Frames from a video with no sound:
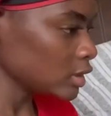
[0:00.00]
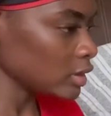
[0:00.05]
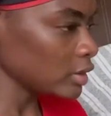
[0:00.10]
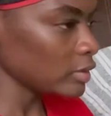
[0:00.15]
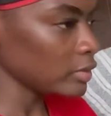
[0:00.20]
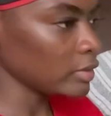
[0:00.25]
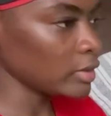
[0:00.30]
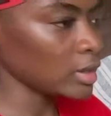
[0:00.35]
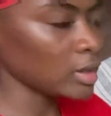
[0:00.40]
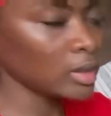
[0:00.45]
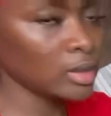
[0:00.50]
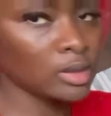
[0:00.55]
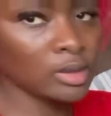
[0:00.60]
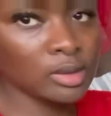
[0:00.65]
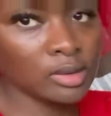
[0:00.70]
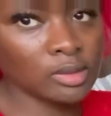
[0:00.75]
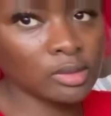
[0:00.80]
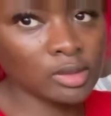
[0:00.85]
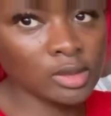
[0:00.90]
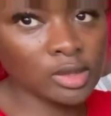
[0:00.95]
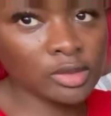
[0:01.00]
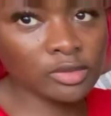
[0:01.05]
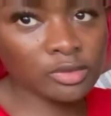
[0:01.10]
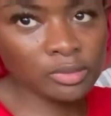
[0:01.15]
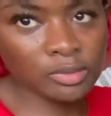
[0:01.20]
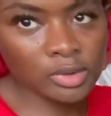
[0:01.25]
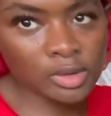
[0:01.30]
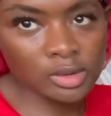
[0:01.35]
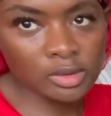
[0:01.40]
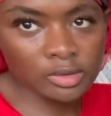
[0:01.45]
And then this
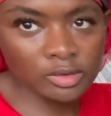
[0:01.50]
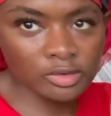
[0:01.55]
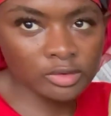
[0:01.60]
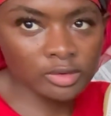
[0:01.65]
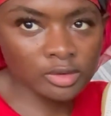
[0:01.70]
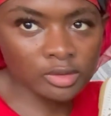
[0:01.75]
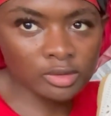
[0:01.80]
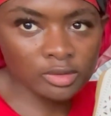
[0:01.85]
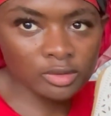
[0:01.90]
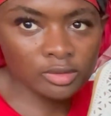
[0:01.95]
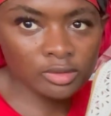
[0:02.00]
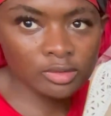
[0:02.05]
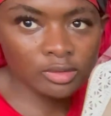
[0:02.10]
one is just